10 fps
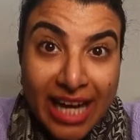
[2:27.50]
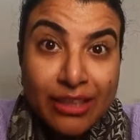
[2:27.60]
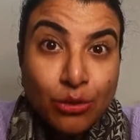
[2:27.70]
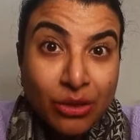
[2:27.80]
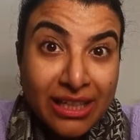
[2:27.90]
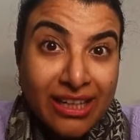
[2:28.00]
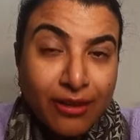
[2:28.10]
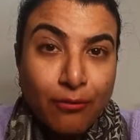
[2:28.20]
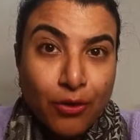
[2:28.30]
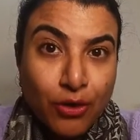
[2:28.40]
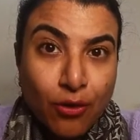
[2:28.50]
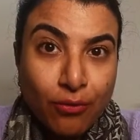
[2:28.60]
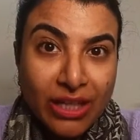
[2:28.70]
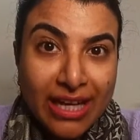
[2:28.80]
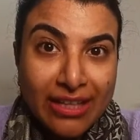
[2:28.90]
that you need for
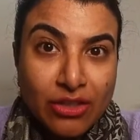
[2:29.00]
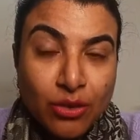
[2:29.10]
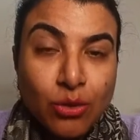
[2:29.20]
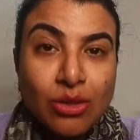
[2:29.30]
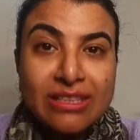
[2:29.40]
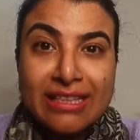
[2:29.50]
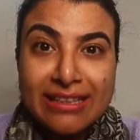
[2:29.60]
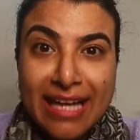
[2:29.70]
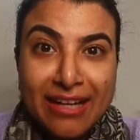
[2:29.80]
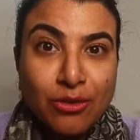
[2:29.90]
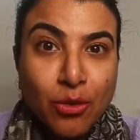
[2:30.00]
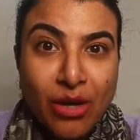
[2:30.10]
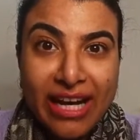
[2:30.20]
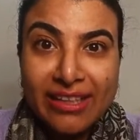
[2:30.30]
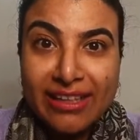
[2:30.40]
your financial goals and then
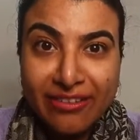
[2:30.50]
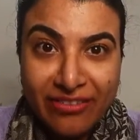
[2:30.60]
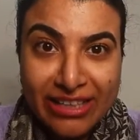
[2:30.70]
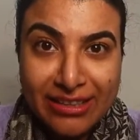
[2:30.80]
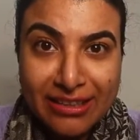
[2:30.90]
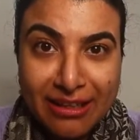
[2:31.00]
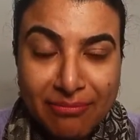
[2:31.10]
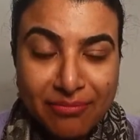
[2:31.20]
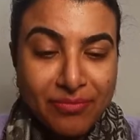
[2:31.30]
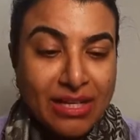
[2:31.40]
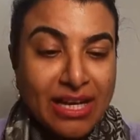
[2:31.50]
go ahead invest in them.